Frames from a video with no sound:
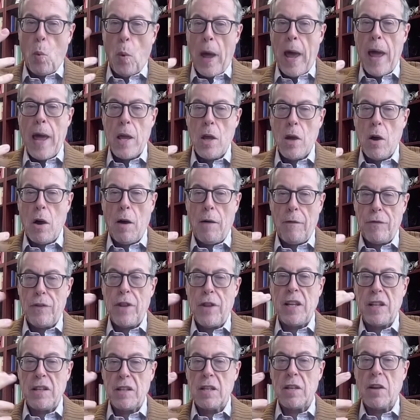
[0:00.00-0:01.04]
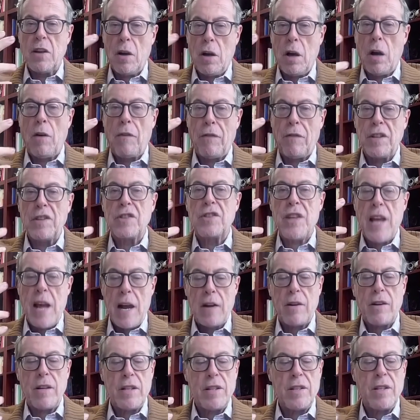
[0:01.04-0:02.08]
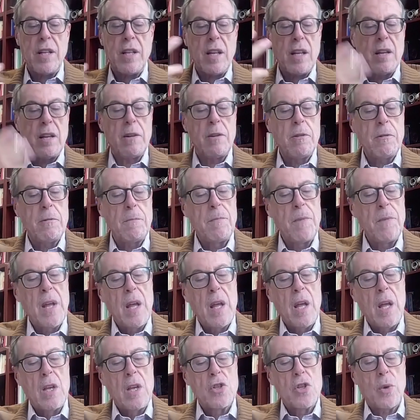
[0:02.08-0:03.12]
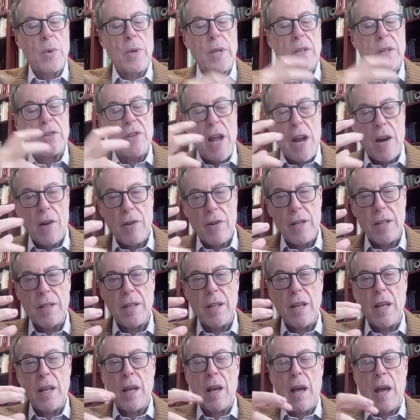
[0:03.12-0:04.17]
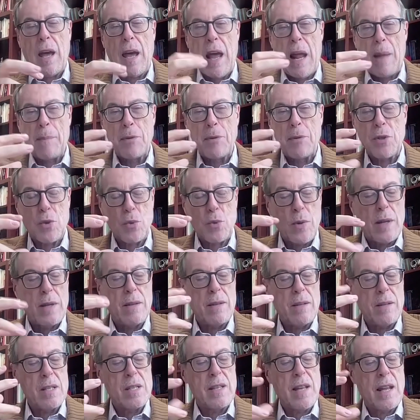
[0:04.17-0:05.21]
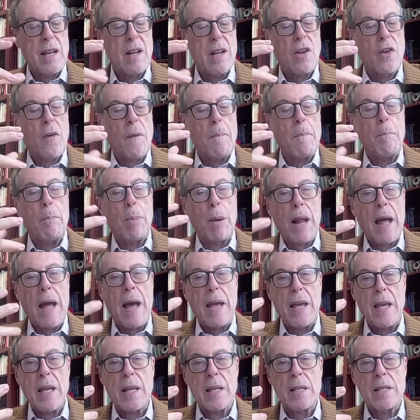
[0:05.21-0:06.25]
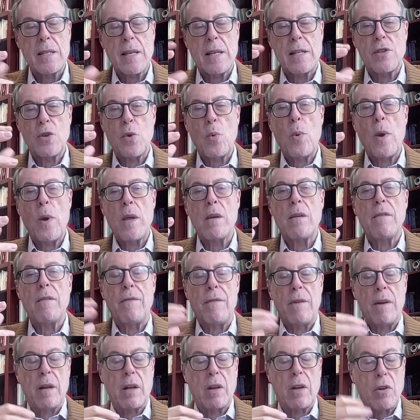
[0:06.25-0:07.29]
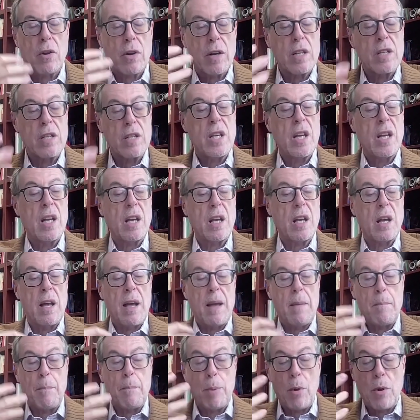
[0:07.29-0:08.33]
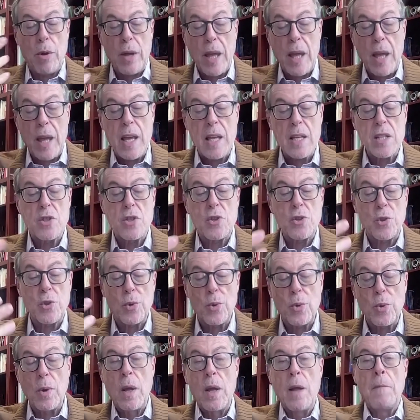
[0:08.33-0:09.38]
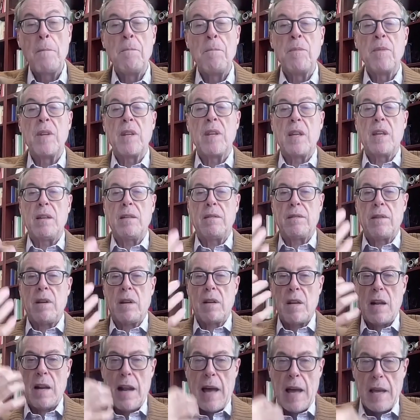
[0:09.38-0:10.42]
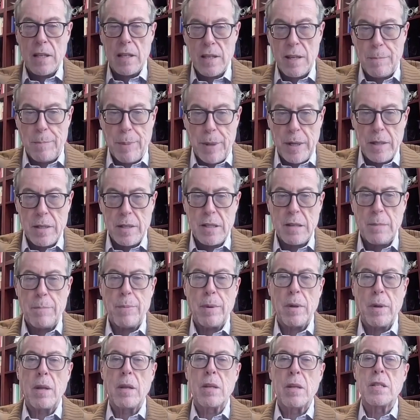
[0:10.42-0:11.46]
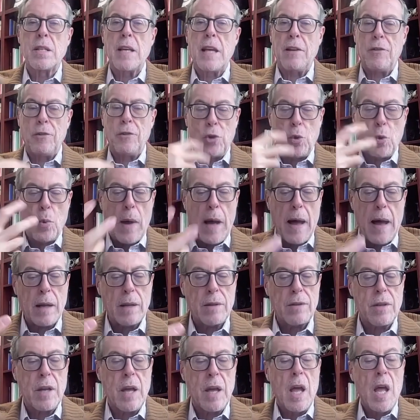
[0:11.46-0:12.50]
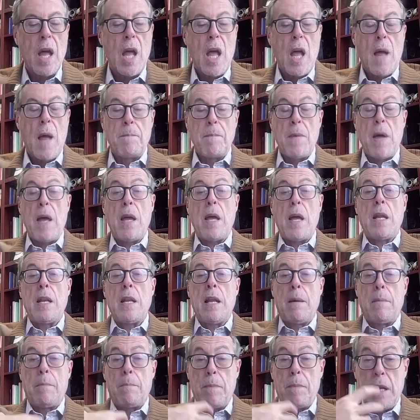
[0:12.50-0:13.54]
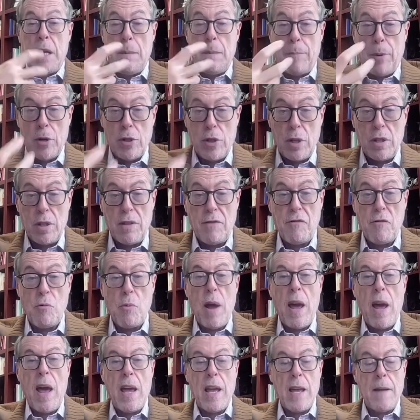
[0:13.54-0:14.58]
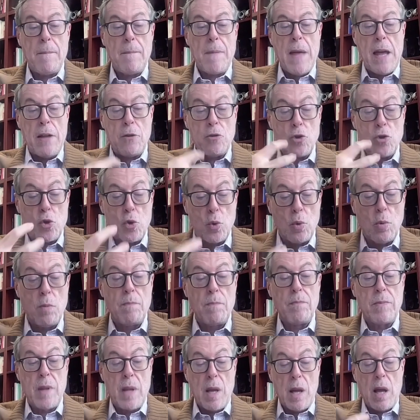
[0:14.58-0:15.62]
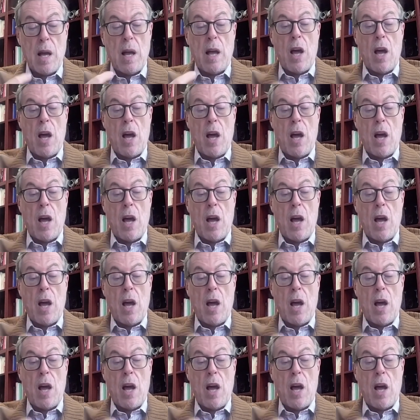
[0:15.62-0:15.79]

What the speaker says: way of integrity. So integrity helps to understand compliance as a way of encouraging employees to internalize the principles and to act in a positive way, and to